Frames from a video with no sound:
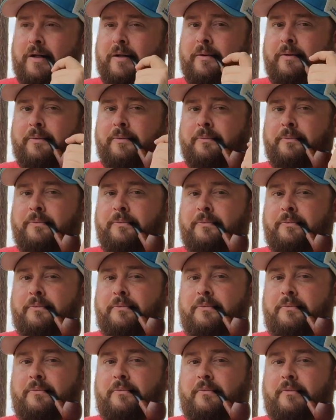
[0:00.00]

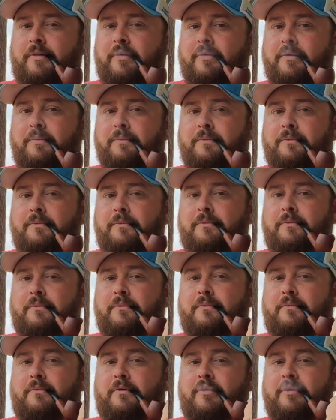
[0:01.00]

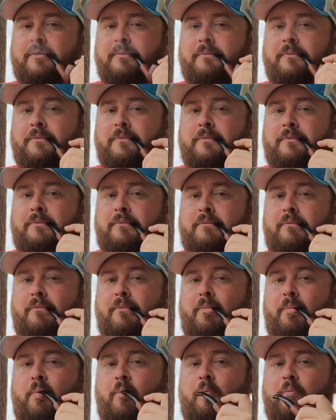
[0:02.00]
No one is speaking in this clip.